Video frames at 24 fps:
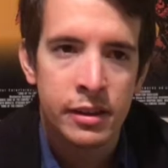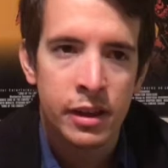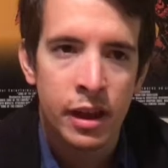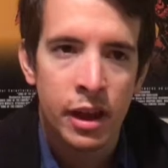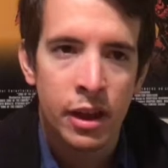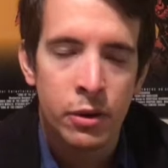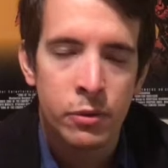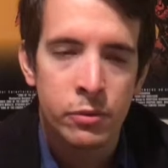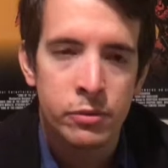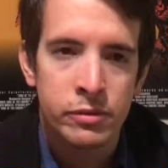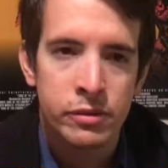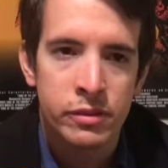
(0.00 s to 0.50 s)

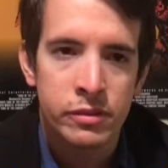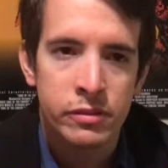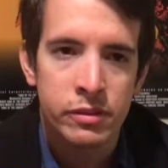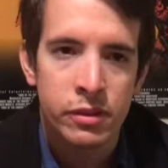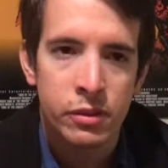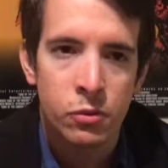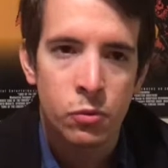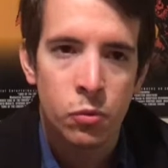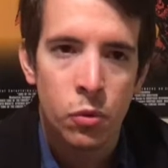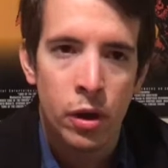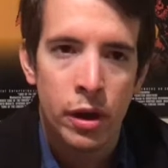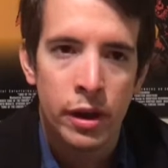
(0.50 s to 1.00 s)
I was just
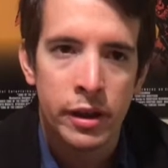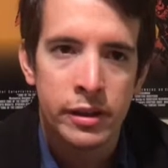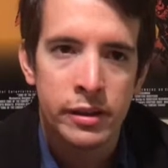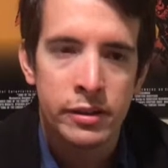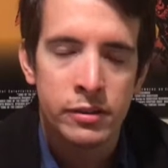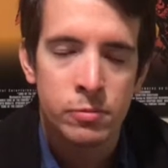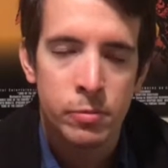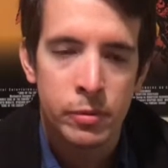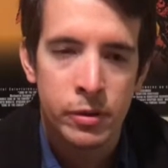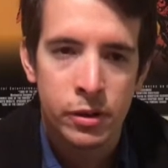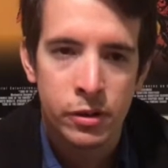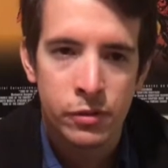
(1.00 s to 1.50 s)
like, why
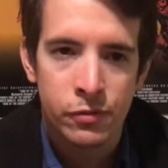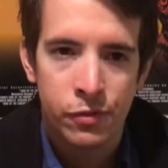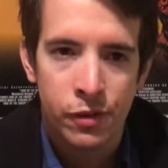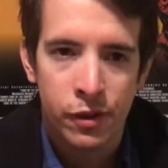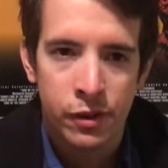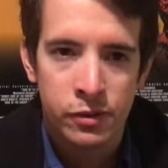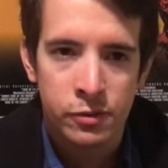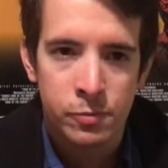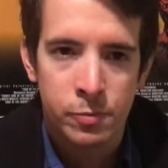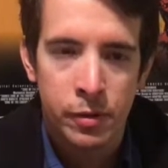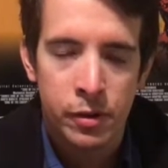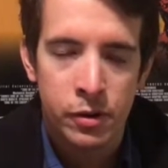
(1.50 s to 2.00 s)
is Michael
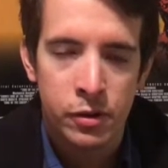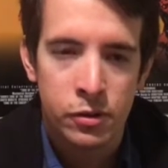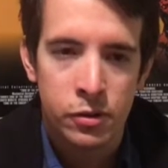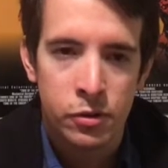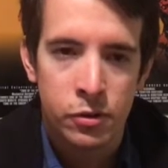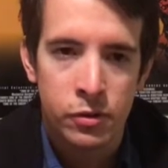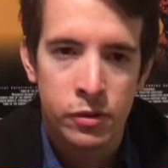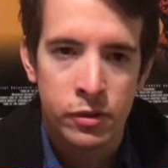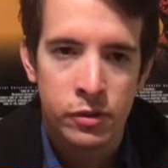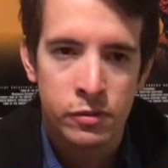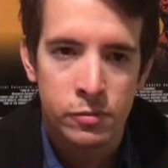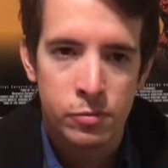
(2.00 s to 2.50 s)
Fassbender
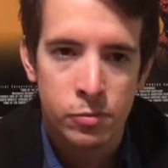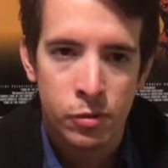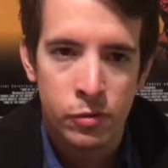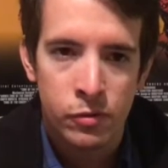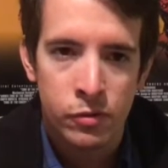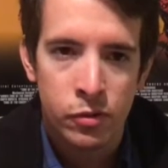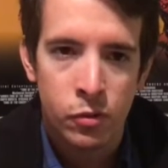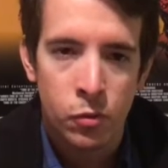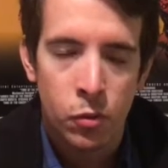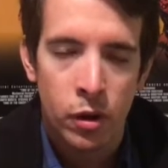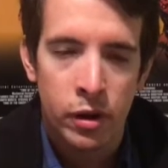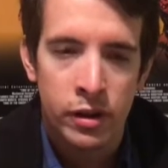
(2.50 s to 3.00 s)
doing this
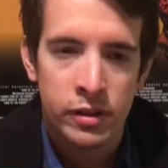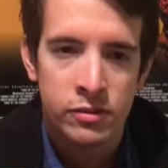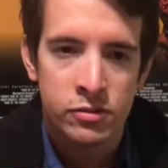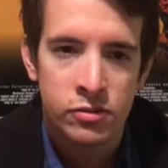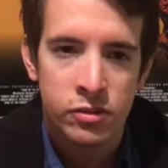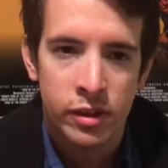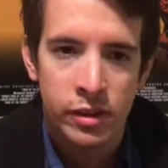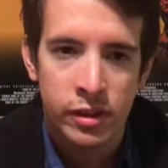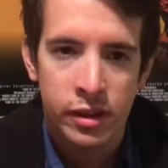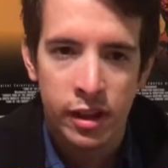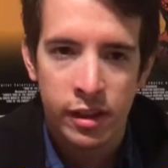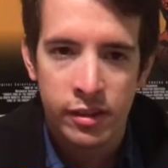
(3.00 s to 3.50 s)
movie? Why is
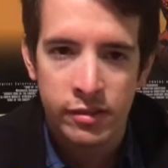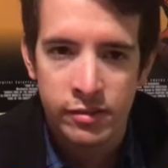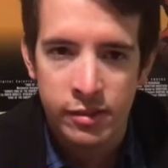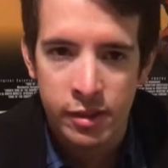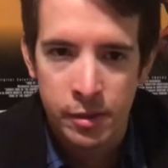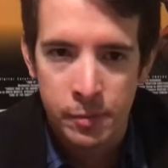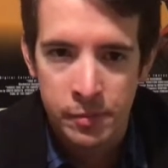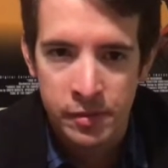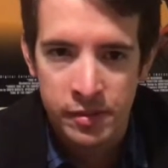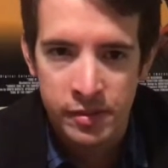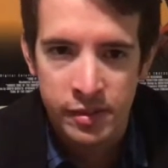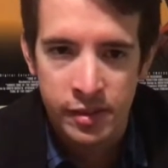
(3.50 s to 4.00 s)
J.K.
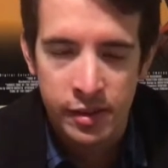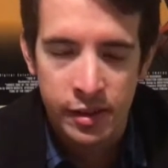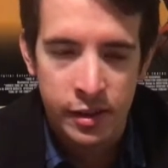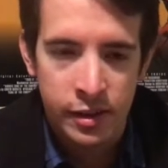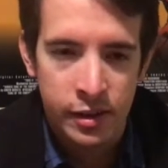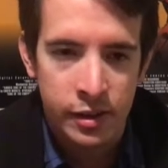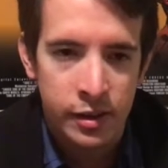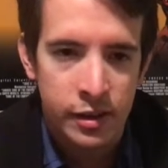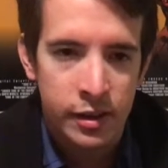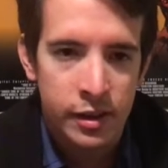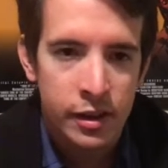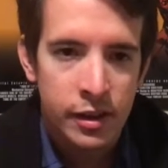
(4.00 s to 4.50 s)
Simmons
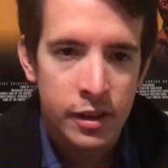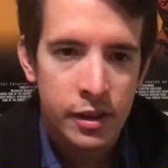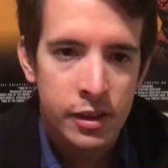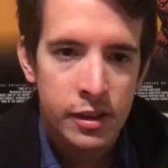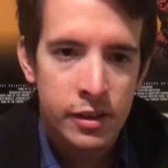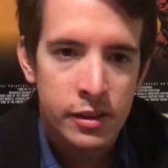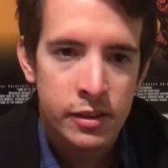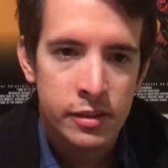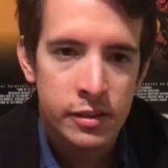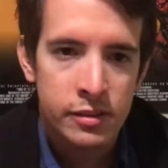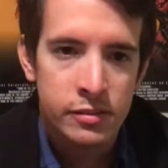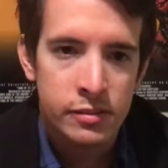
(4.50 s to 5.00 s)
here?
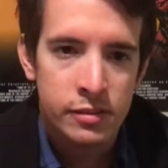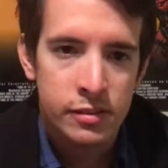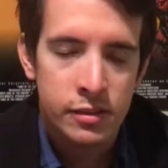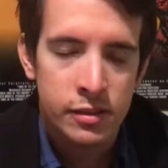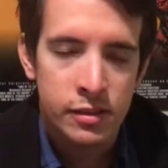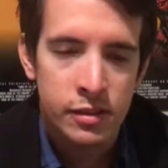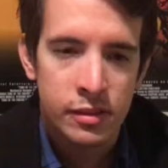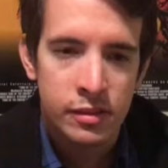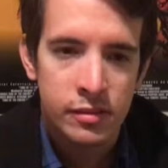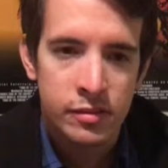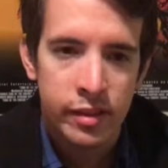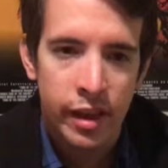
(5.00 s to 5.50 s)

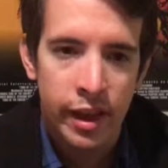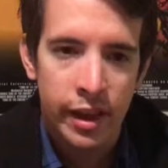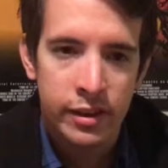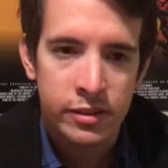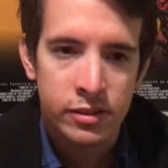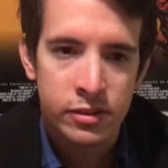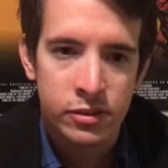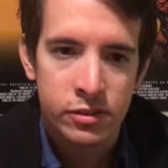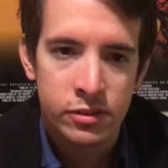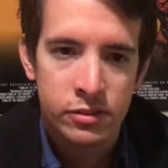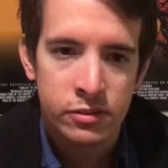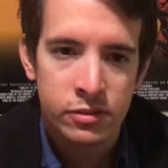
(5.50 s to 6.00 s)
These
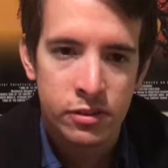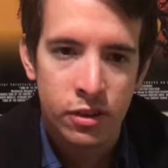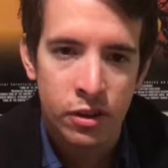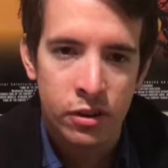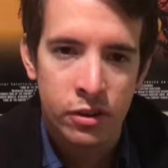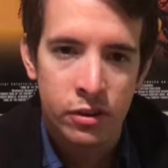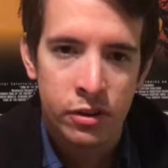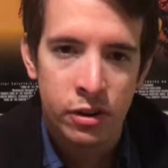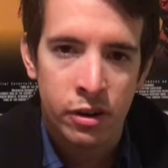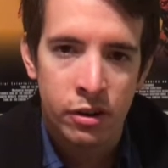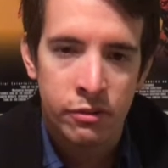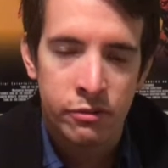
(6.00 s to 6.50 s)
actors
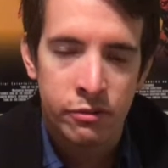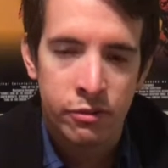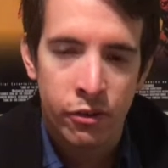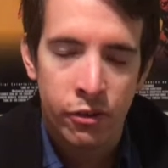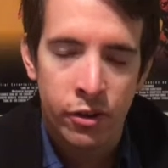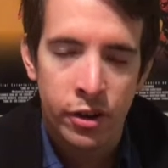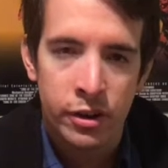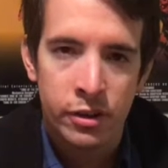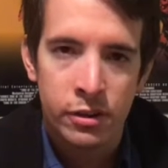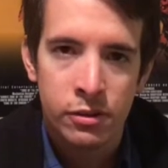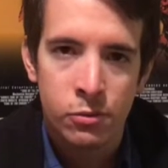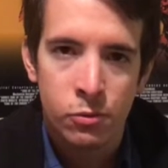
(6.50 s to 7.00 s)
are
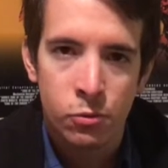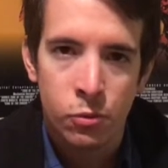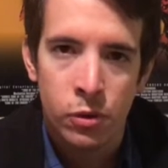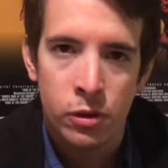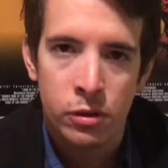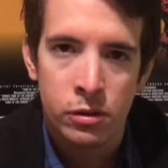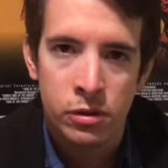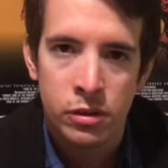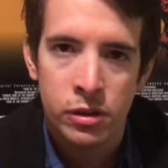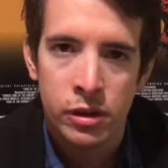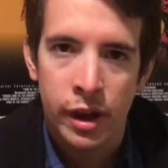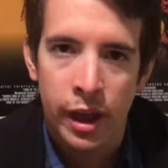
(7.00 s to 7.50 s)
very
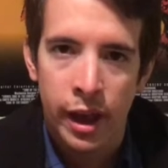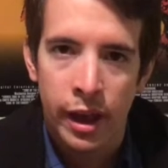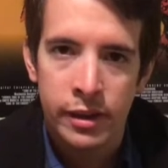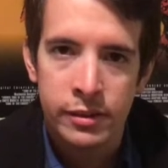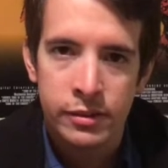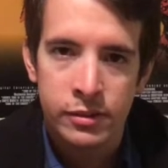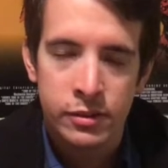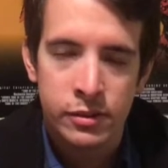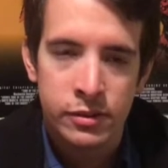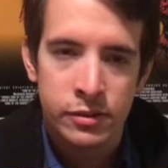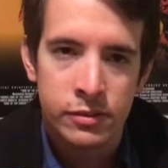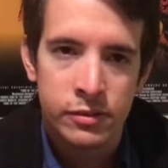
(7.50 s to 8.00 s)
good
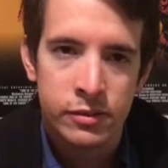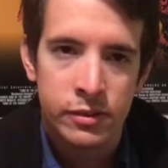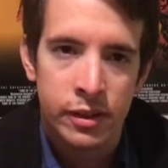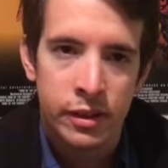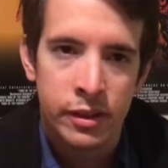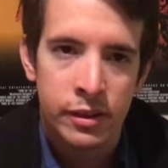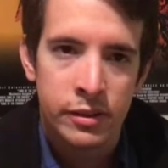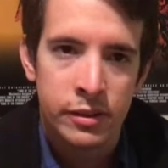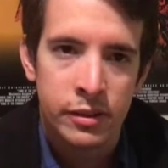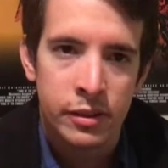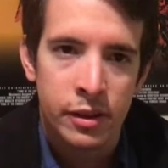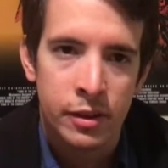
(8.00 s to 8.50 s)
actors,
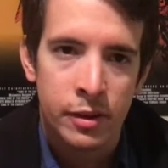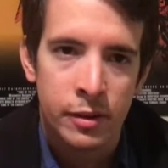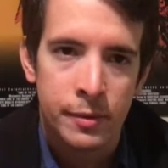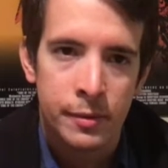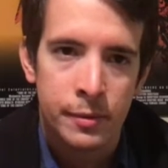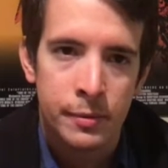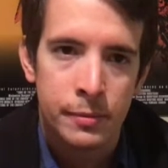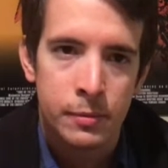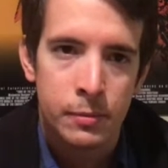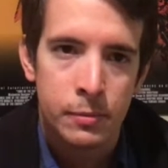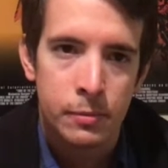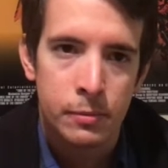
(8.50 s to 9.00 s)
and
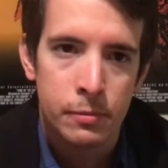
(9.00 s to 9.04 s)
they're